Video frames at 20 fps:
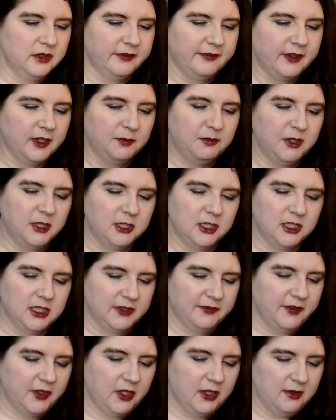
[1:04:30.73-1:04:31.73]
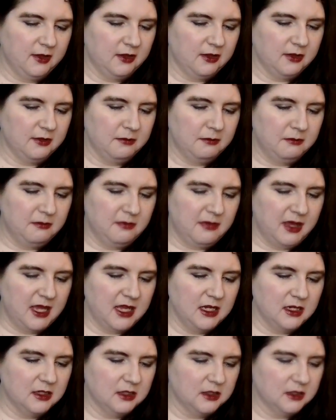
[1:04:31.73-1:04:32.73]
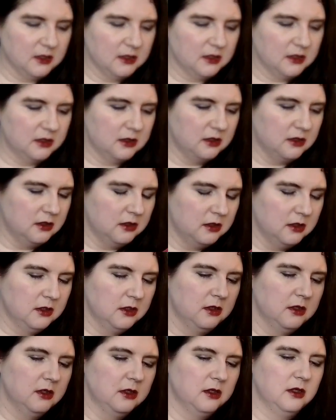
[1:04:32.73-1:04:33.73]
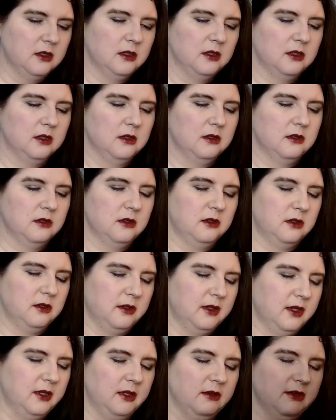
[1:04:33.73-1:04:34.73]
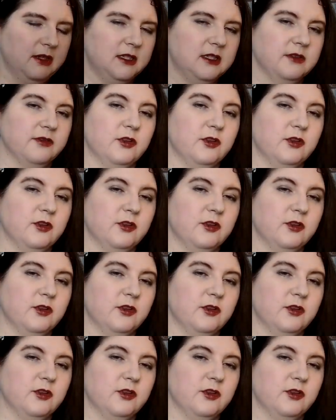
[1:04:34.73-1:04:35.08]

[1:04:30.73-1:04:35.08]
a few pictures of her makes, and then there is of